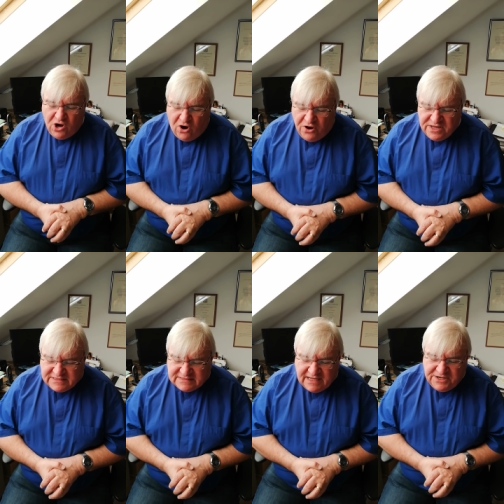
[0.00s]

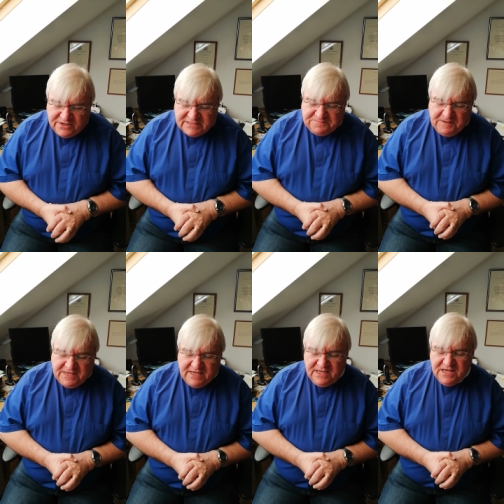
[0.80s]
honest in our
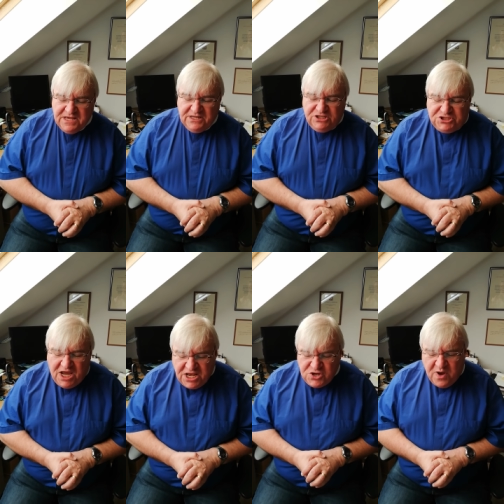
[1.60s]
speaking,
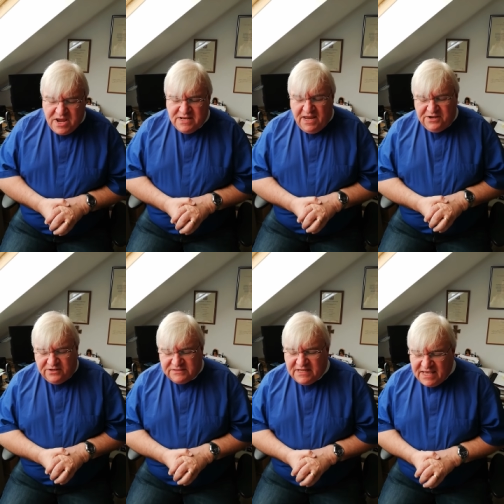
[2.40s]
genuine in
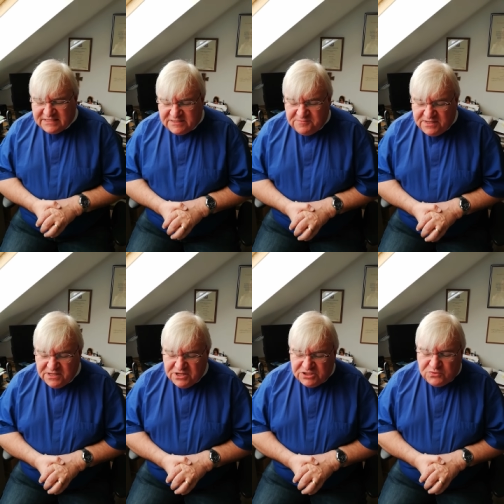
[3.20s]
our testimony
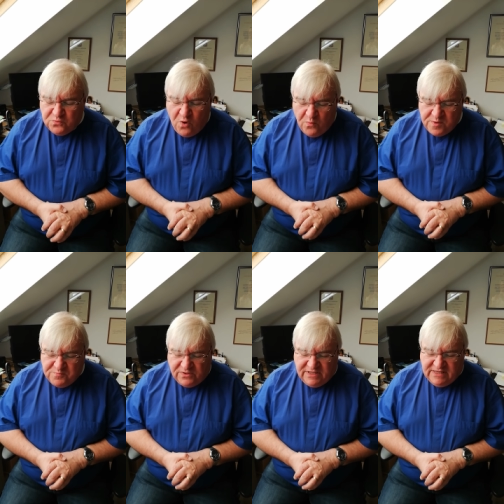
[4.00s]
to what we
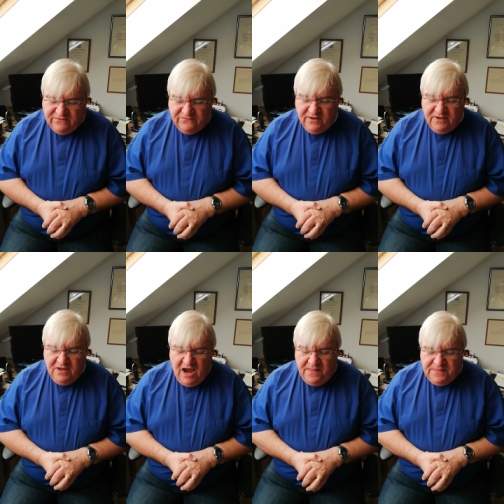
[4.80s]
believe,
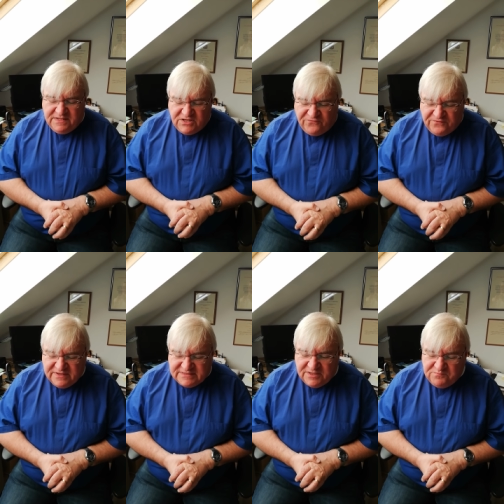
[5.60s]
and the
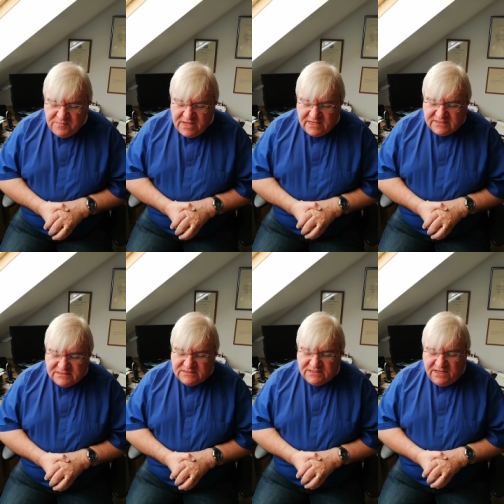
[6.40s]
difference that
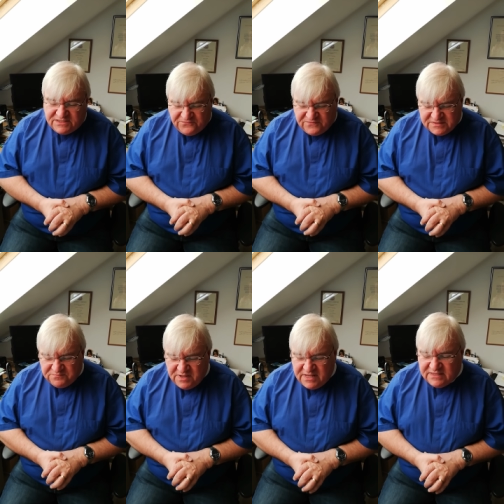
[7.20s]
makes difference
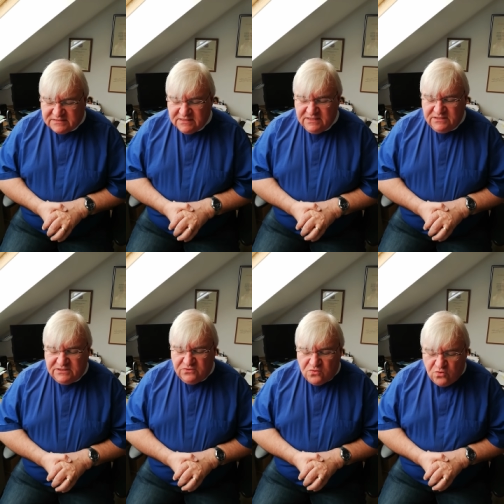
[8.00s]
it makes to
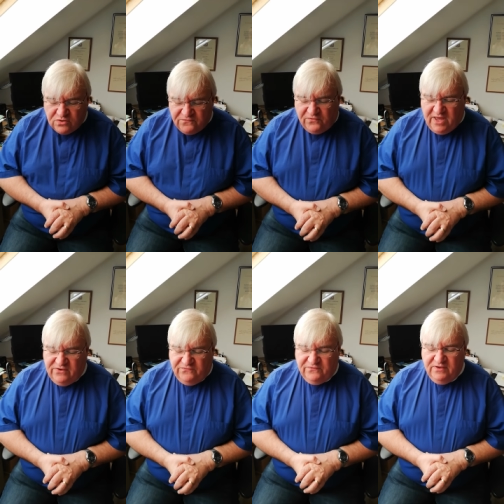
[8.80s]
the whole of
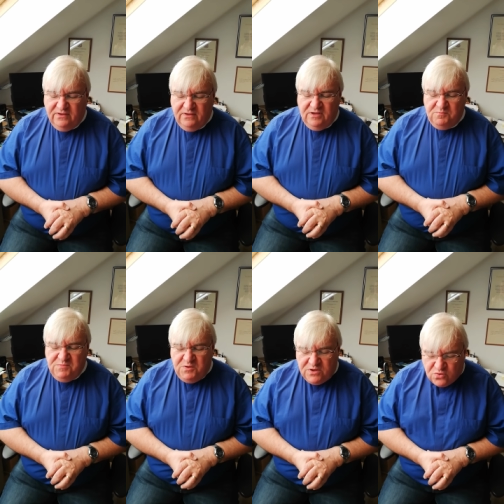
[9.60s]
life
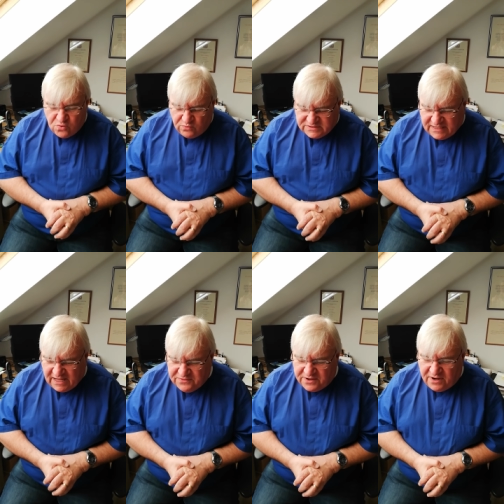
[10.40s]
may we hold
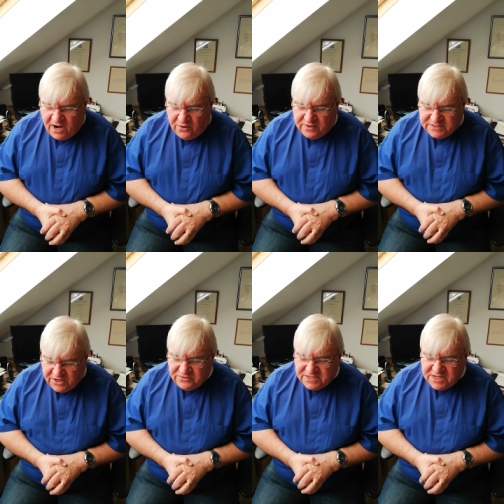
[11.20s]
together our
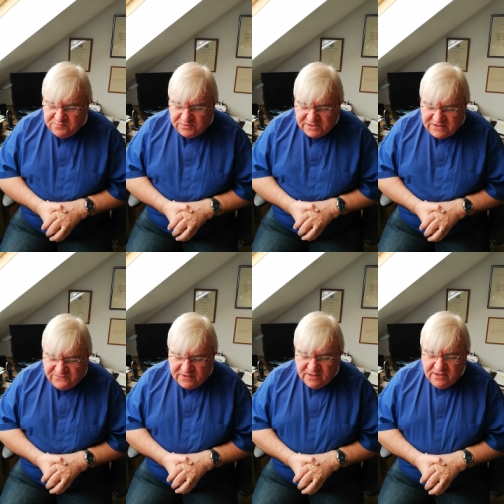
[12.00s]
doubting and
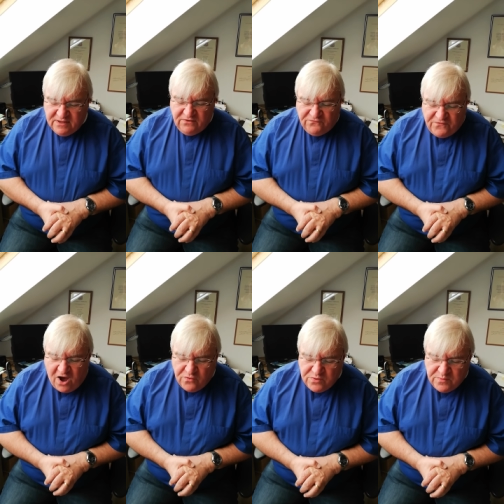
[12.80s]
believing,
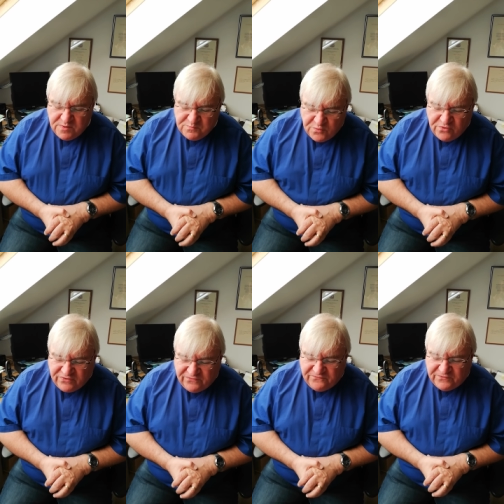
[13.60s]
valuing both
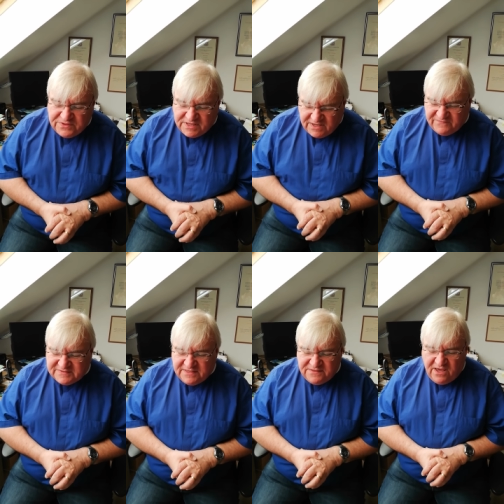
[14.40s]
for the gifts
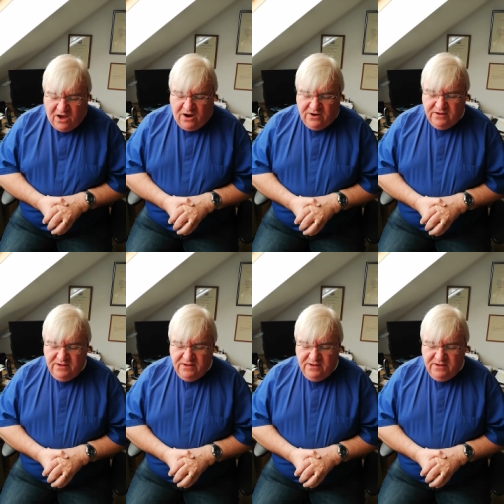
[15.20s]
that they are.